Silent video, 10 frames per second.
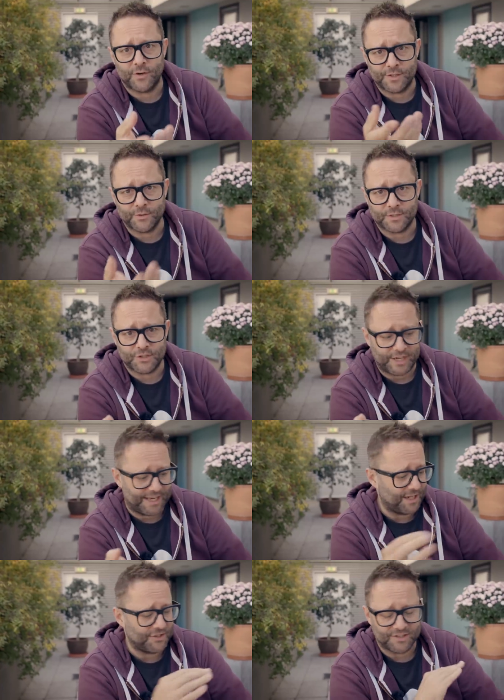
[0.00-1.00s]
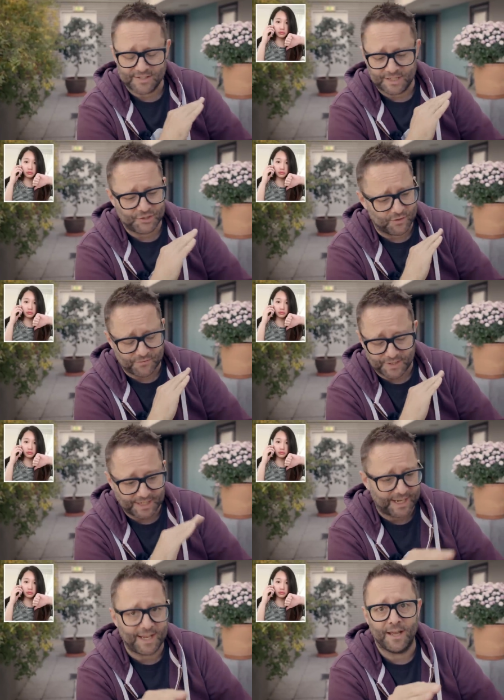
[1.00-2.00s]
trying to talk to Janet, and she's like, John,
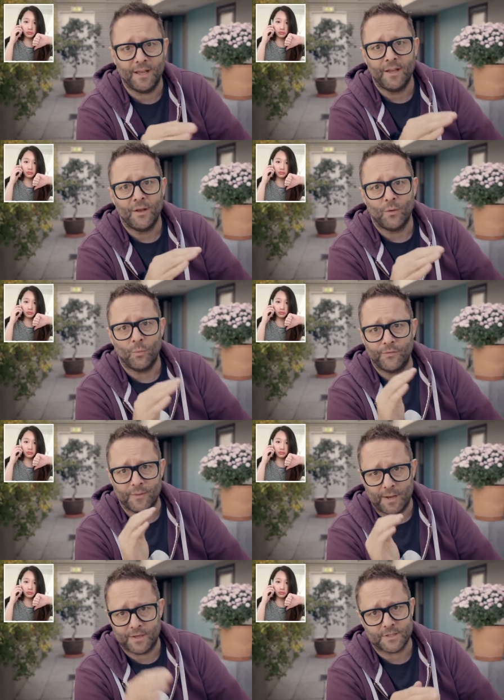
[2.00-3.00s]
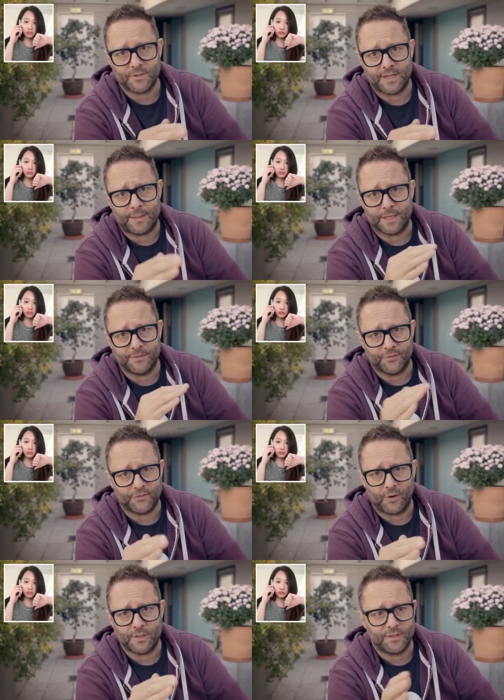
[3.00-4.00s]
forget it. With the Master and Dynamic and the
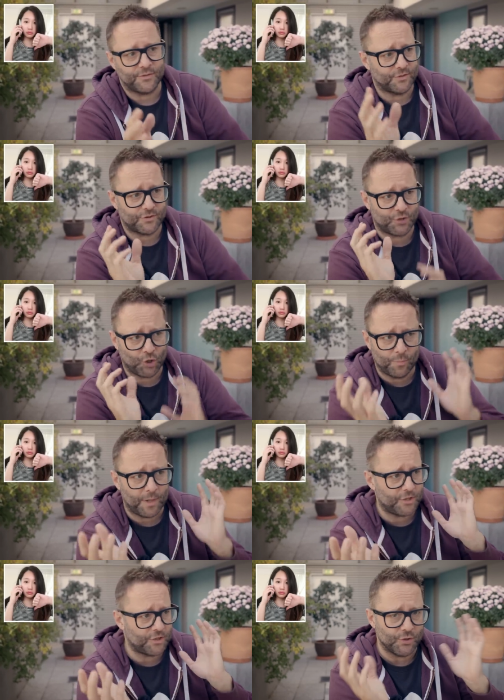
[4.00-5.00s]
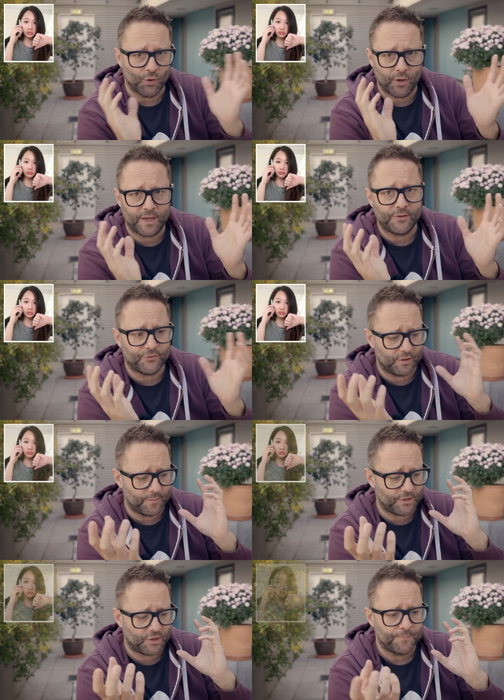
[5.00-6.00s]
Sony, there's just too much noise,
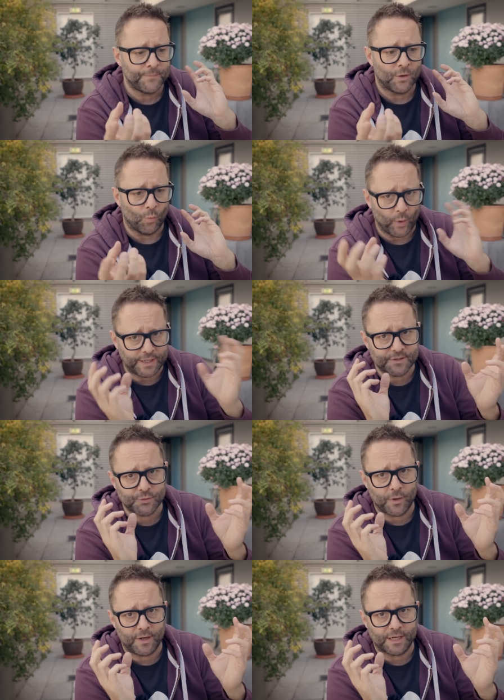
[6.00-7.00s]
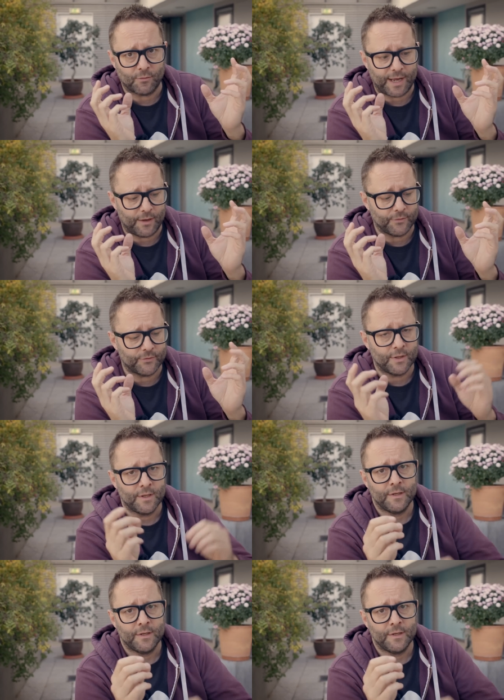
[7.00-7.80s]
too much wind swirling around.